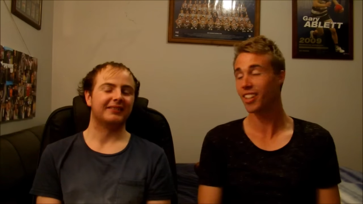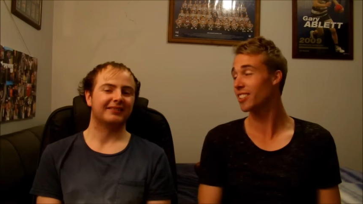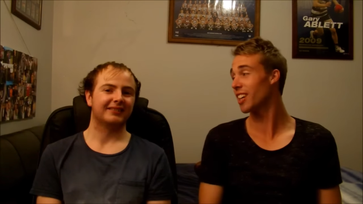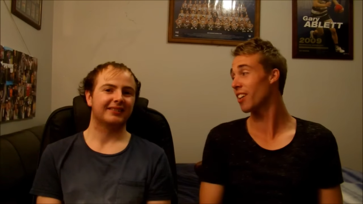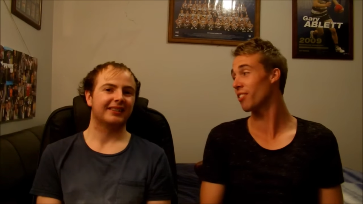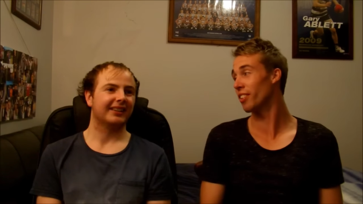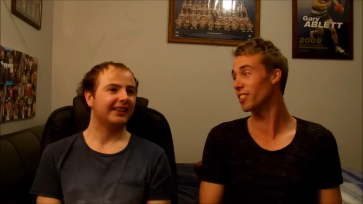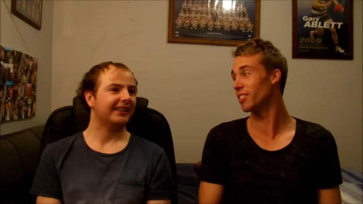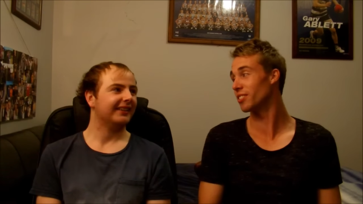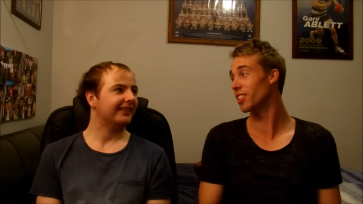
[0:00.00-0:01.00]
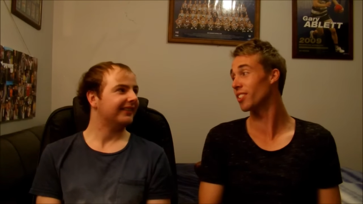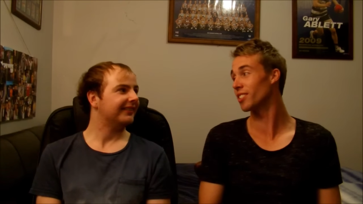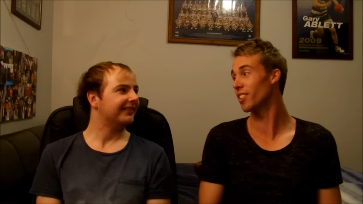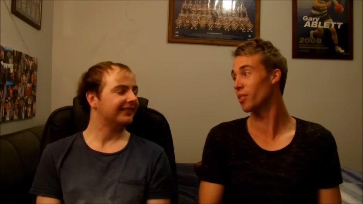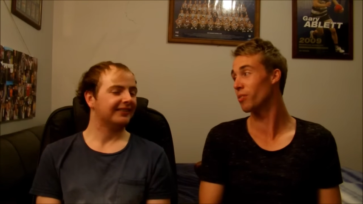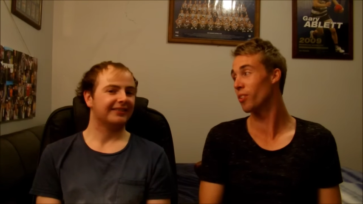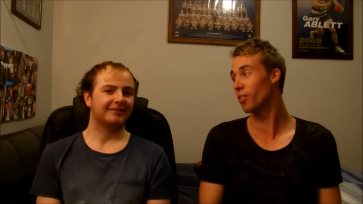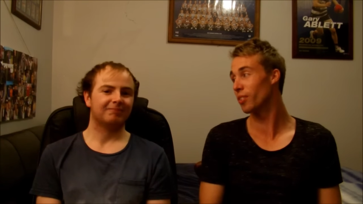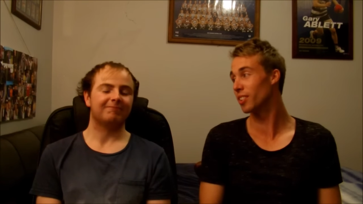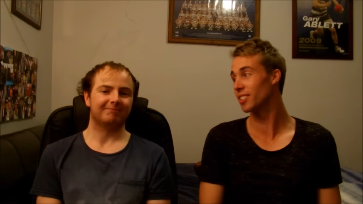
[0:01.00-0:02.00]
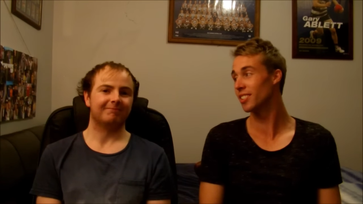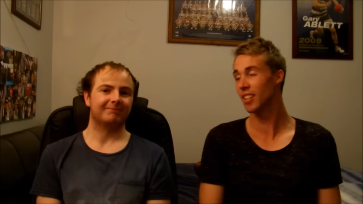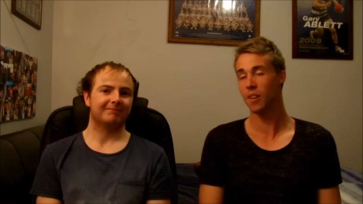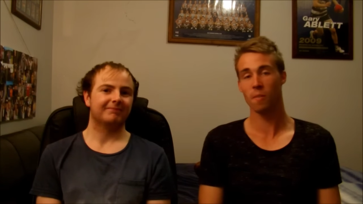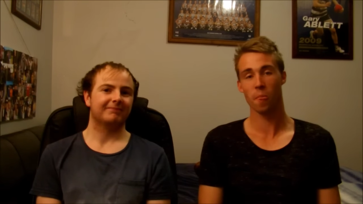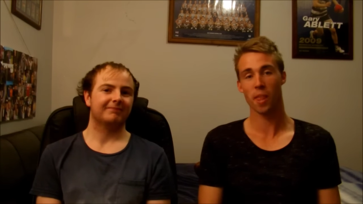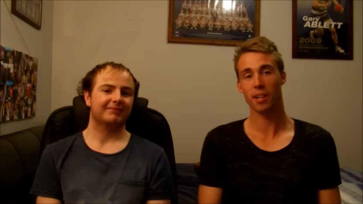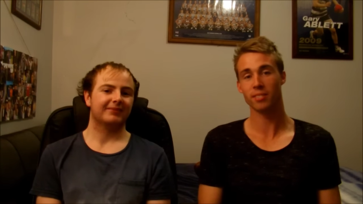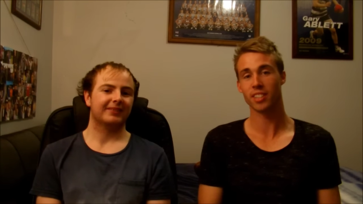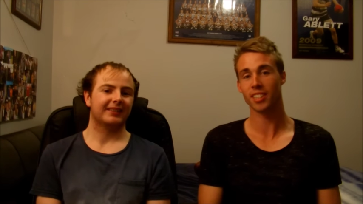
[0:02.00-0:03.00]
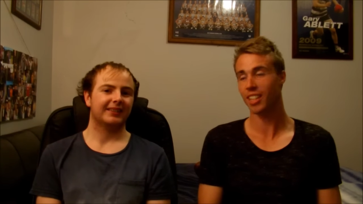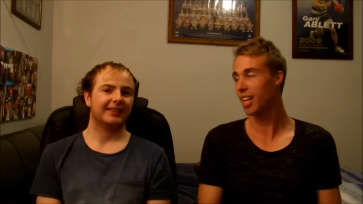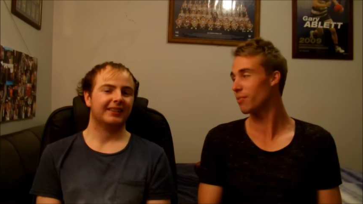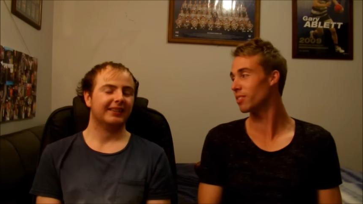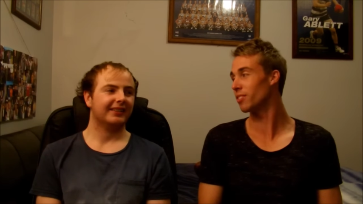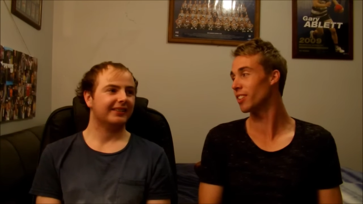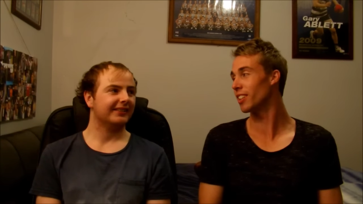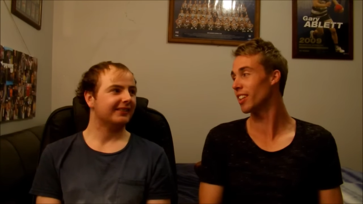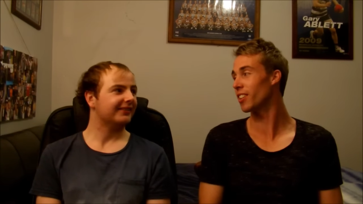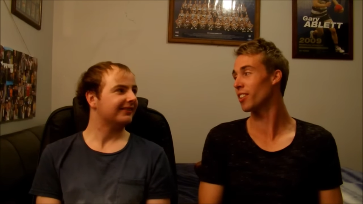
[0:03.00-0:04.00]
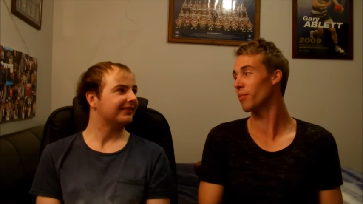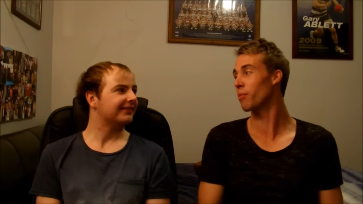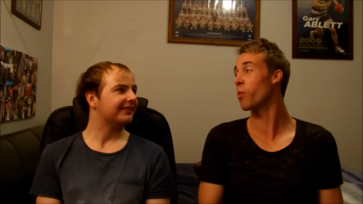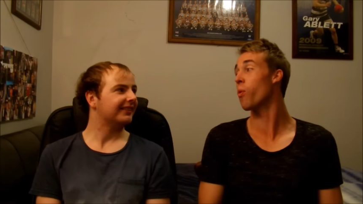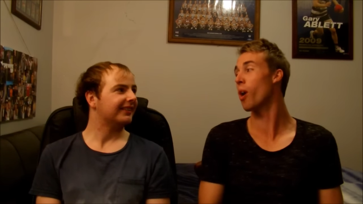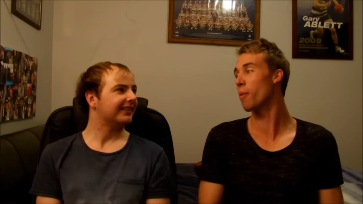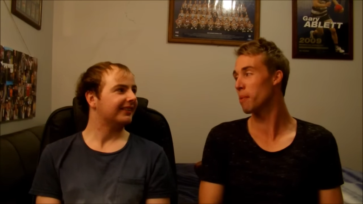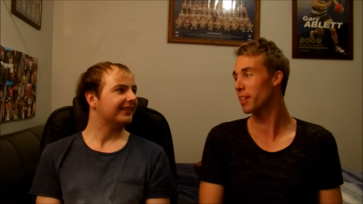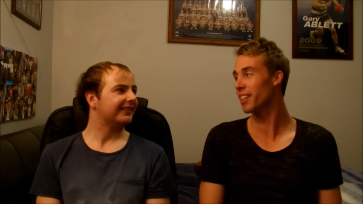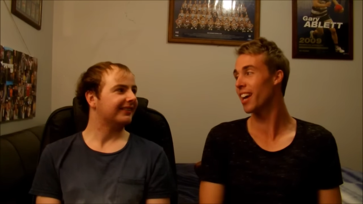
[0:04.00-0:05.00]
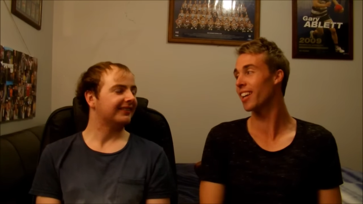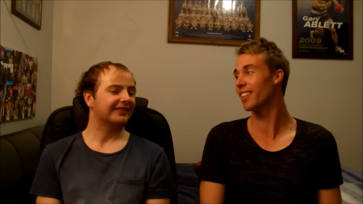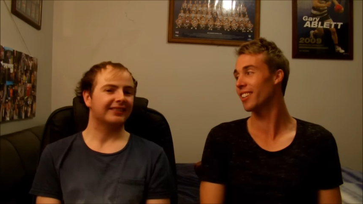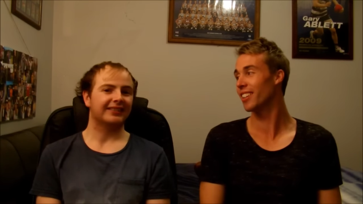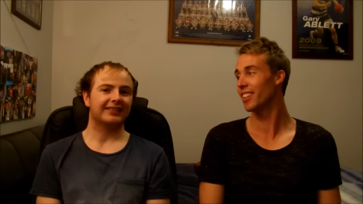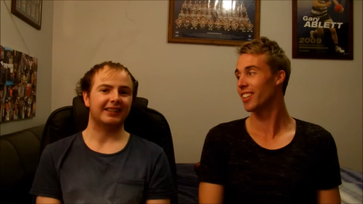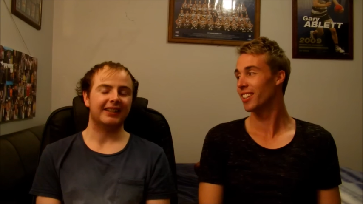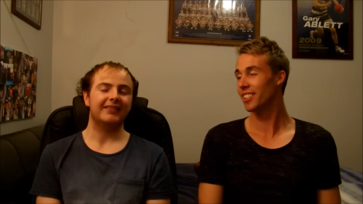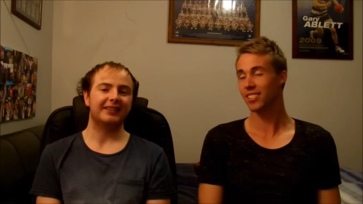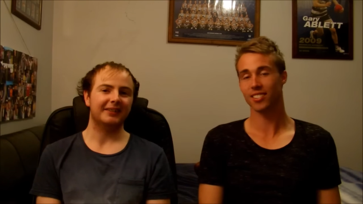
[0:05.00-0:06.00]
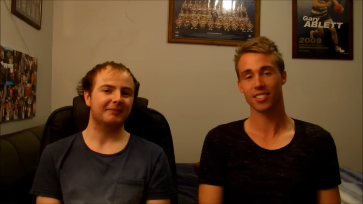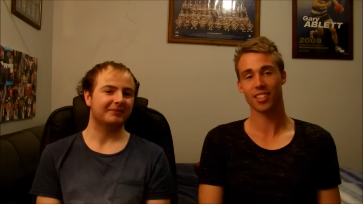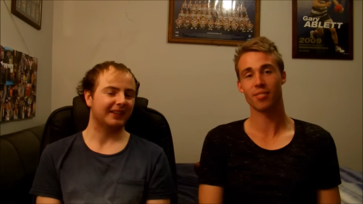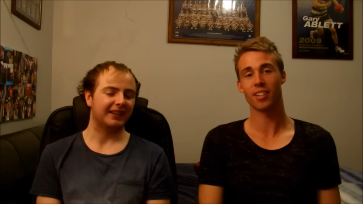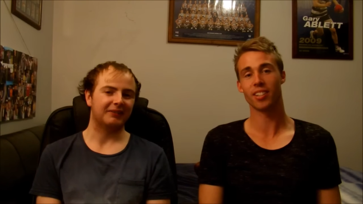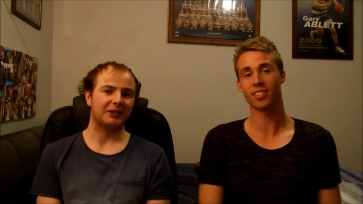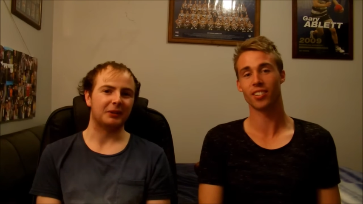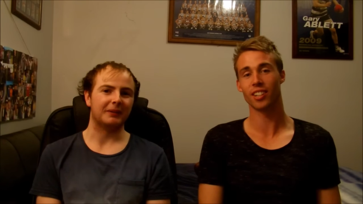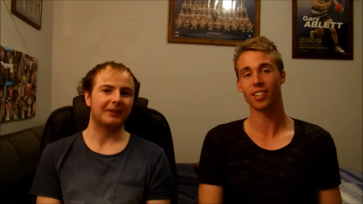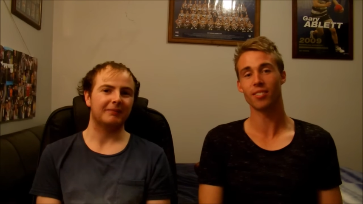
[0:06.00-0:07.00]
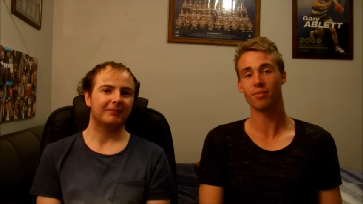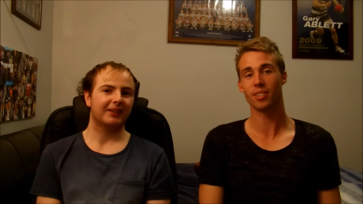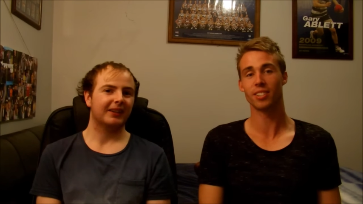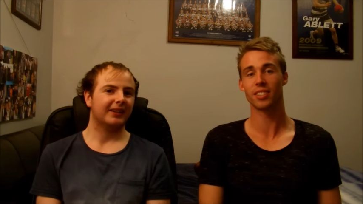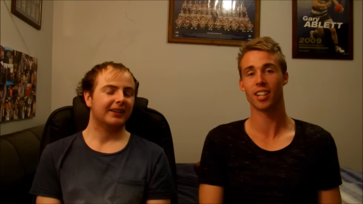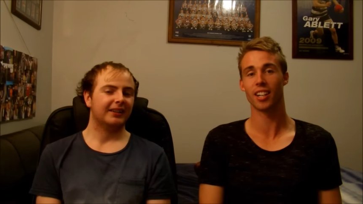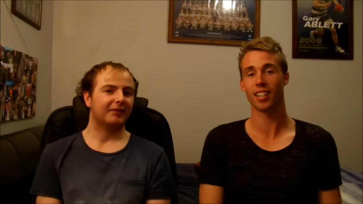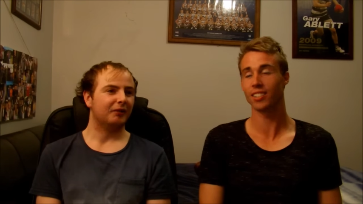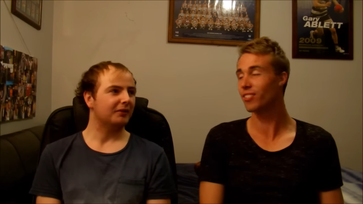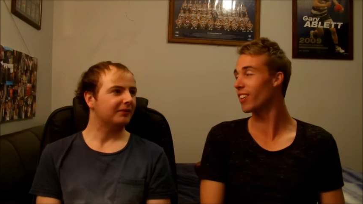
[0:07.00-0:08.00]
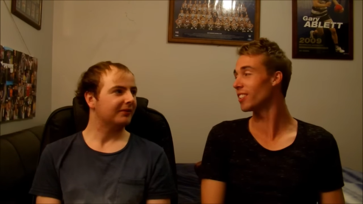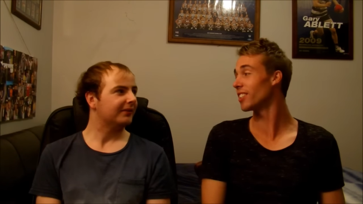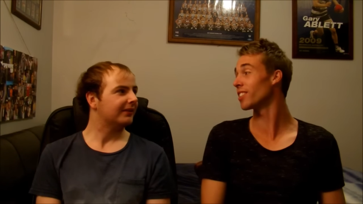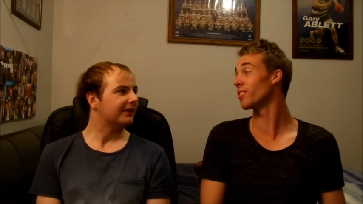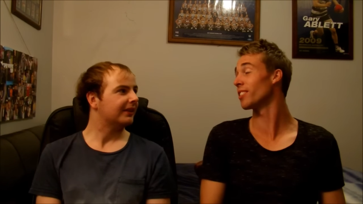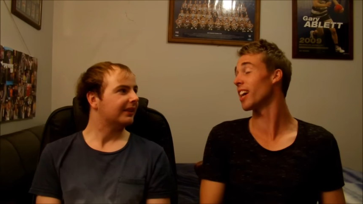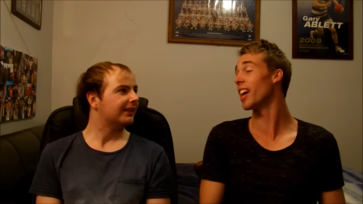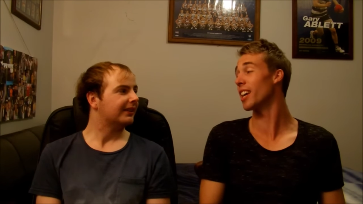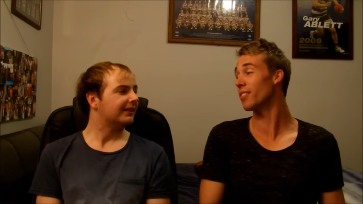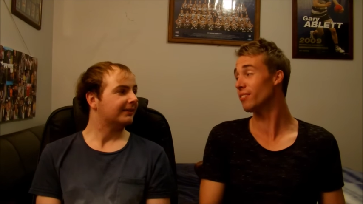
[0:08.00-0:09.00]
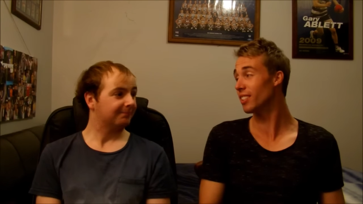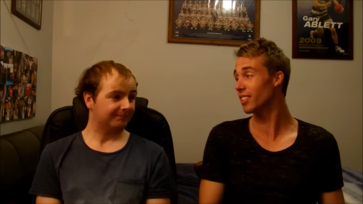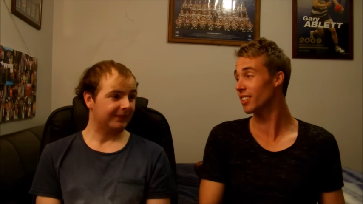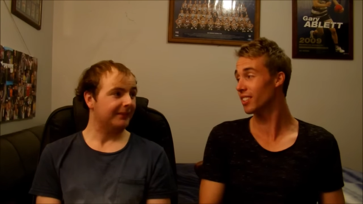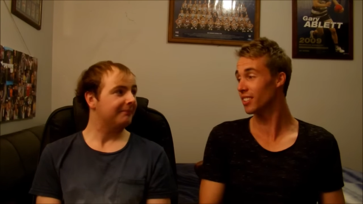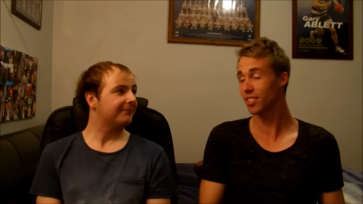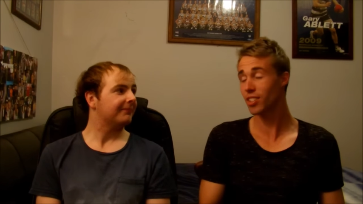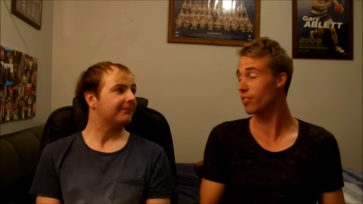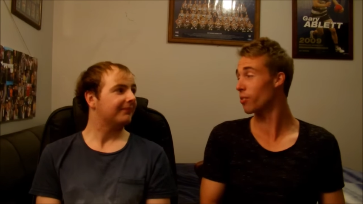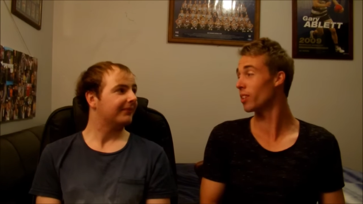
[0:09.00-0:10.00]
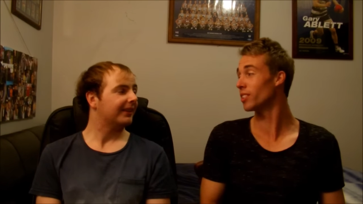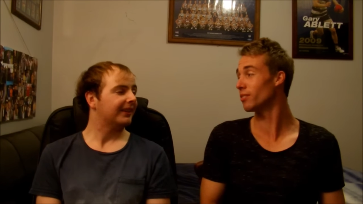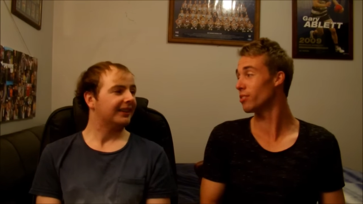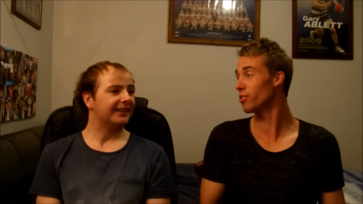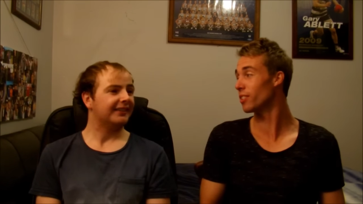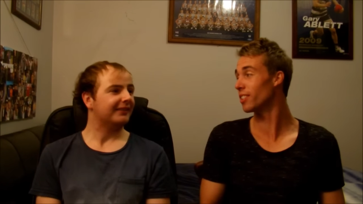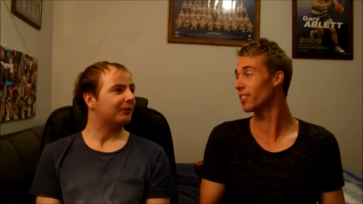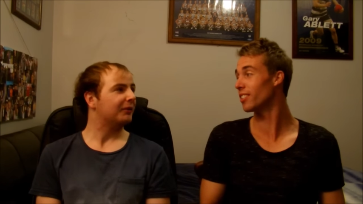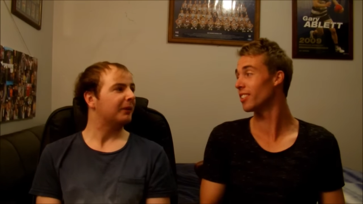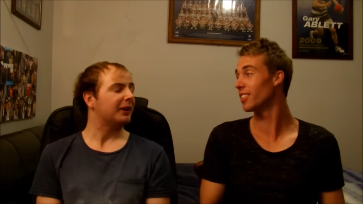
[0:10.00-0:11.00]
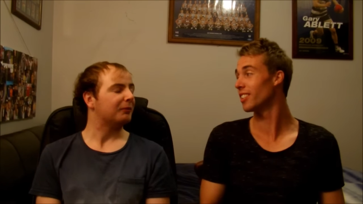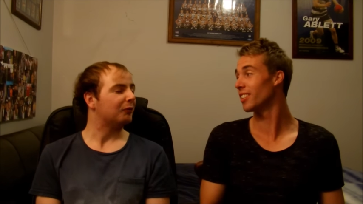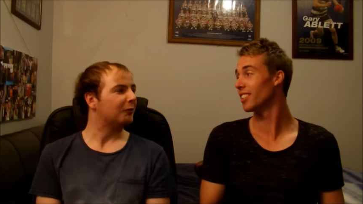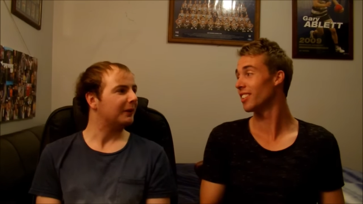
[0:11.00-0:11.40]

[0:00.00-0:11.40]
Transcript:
Speaker 1: That's half the reason I'm so excited for it because MCG atmosphere, nothing can quite beat that.
Speaker 2: Yeah, yeah. It's going to no, be exciting.
Speaker 1: but uh, as far as actual game, yeah. Did you have a question for me? Or? What about the poor